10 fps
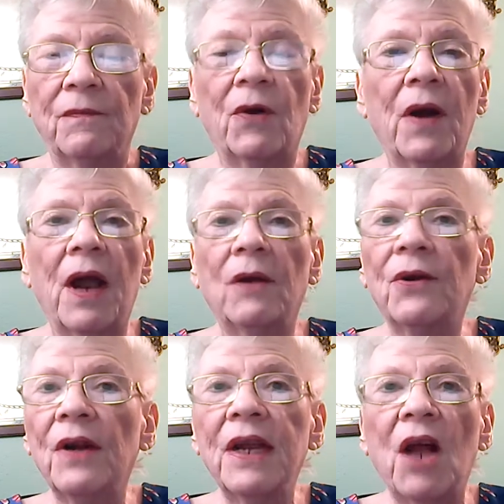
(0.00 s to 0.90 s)
for an
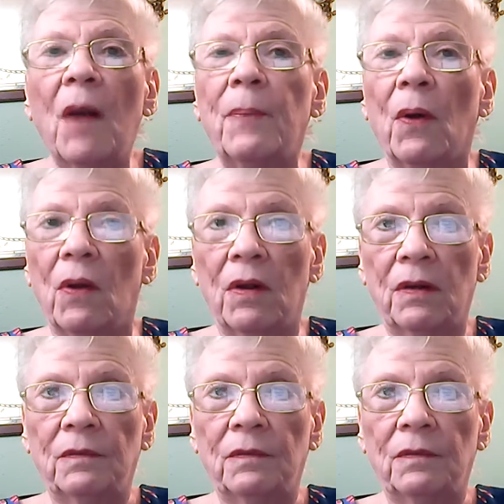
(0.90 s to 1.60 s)
elderly couple